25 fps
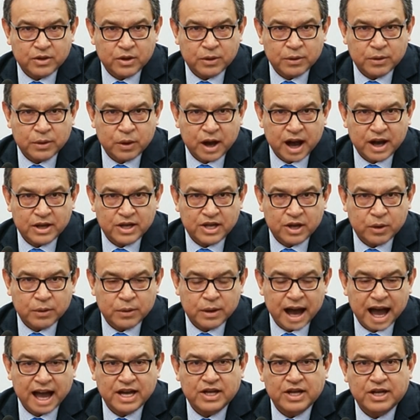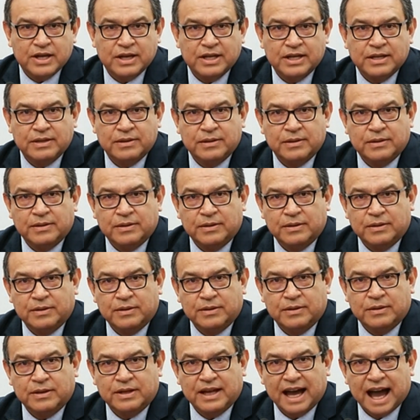from larger batches
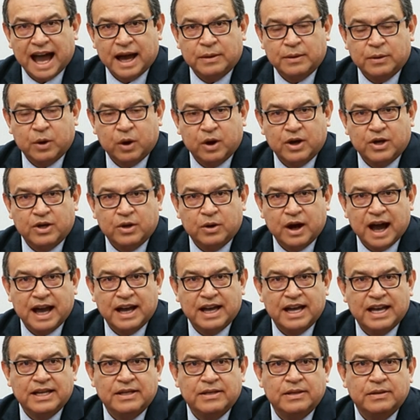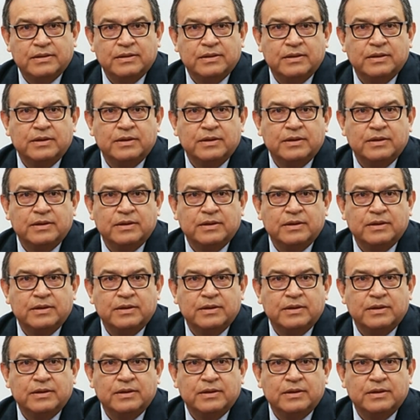and more training.